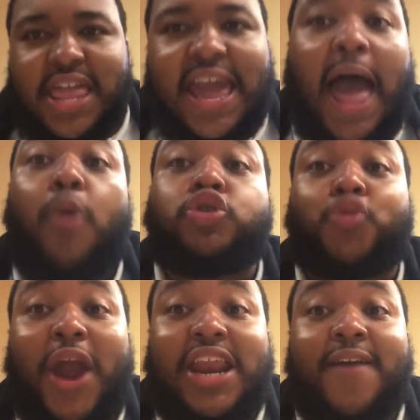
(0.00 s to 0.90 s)
thing I was
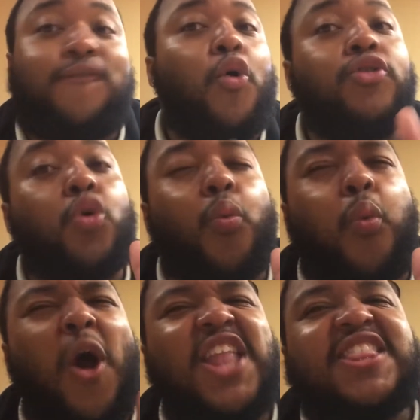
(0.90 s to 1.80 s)
waiting for, the
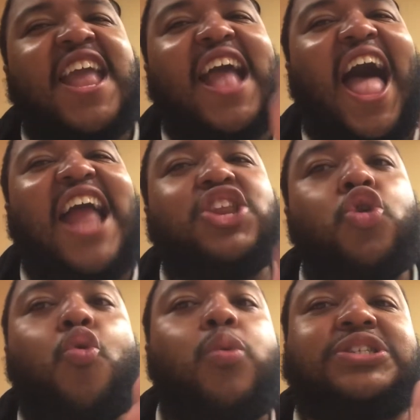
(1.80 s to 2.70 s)
one thing I
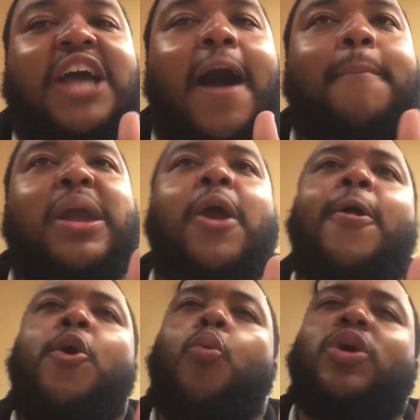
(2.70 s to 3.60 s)
knew was coming,
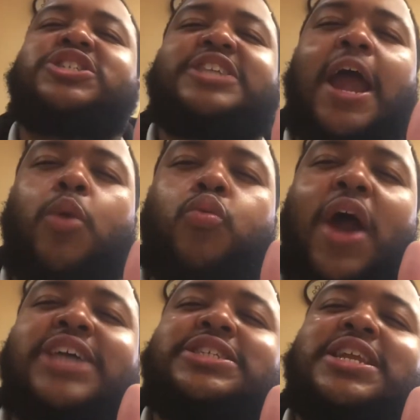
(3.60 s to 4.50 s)
was that
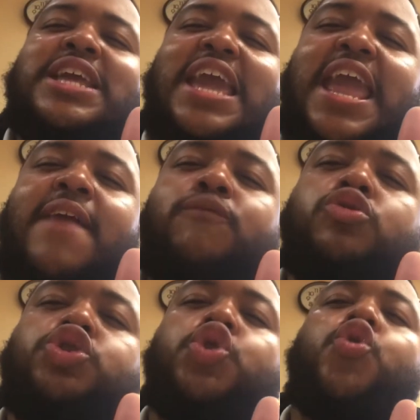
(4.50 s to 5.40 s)
Resident
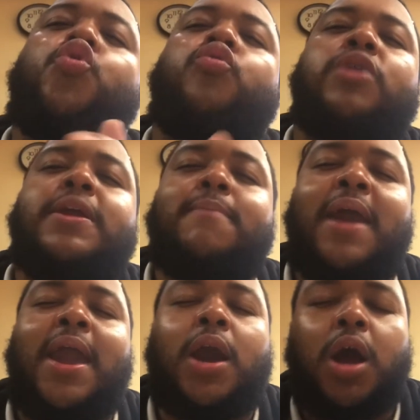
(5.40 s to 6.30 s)
Evil 2
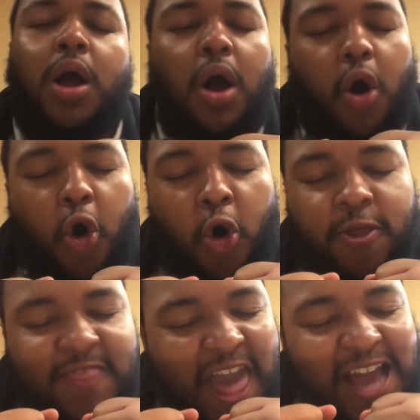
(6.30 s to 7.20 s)
remake
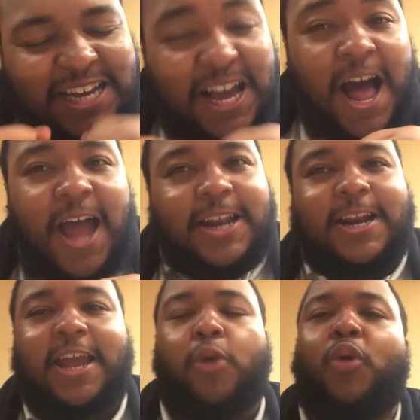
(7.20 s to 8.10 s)
on that
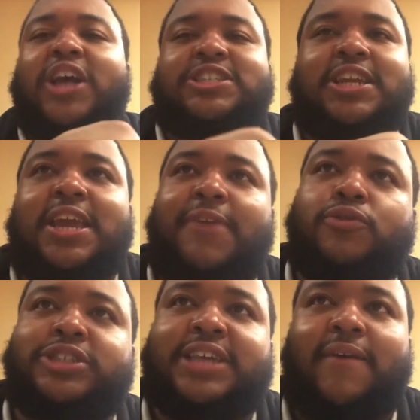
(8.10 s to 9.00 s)
godly Resident
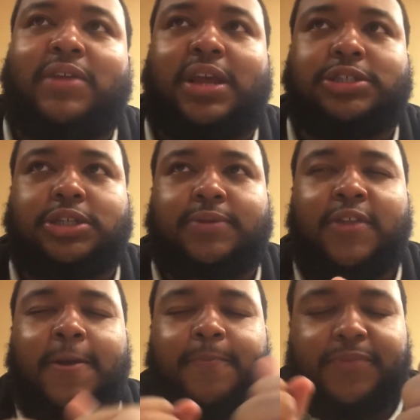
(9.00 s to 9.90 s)
Evil 7 engine.
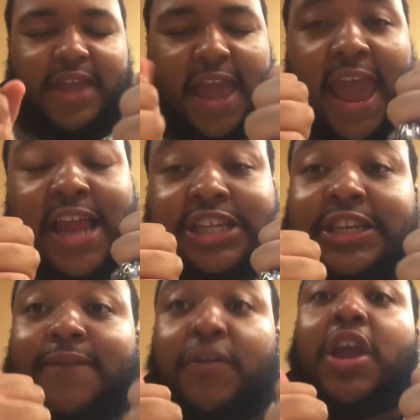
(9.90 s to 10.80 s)
And it's
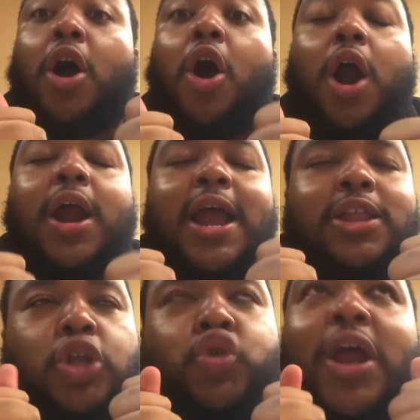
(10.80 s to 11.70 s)
in VR.
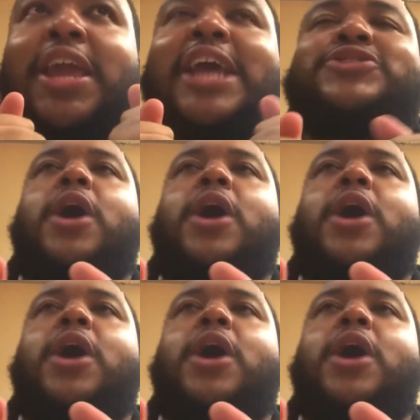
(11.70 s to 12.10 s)
The trailer kicks